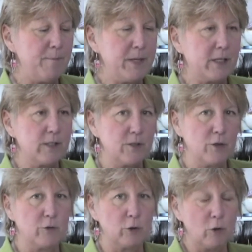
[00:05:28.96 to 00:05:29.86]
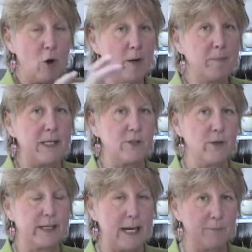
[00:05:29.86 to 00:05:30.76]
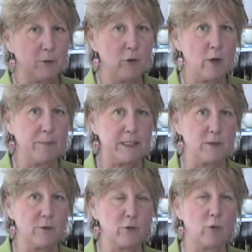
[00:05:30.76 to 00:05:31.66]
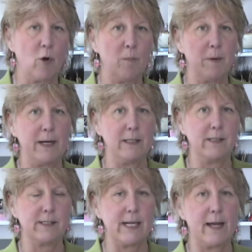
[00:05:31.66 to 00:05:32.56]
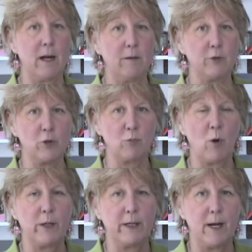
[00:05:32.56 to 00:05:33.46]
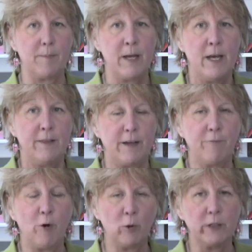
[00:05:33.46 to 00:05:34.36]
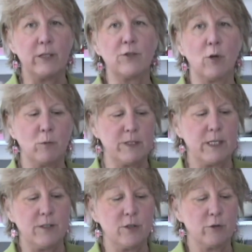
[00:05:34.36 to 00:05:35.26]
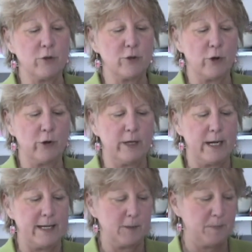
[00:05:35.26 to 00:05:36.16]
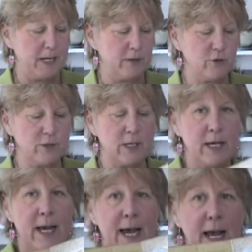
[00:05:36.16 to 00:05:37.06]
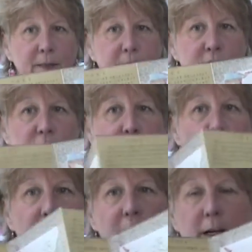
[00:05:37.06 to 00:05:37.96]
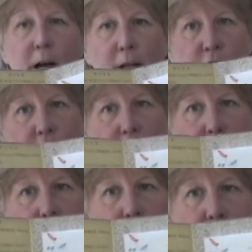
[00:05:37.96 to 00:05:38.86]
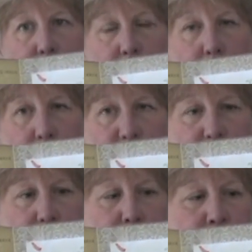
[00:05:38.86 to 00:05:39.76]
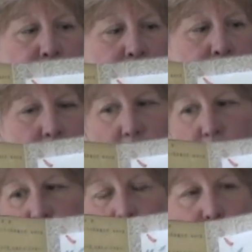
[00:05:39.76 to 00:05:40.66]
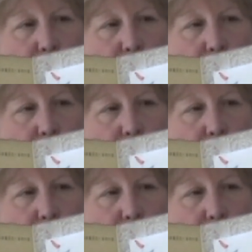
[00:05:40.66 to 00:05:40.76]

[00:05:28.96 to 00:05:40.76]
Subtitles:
because the long piece, so they kept the long piece of the scroll, but instead of just rolling it up, they folded it so it was easier to turn it as pages. And this is a book that I got in Chinatown in Boston. It's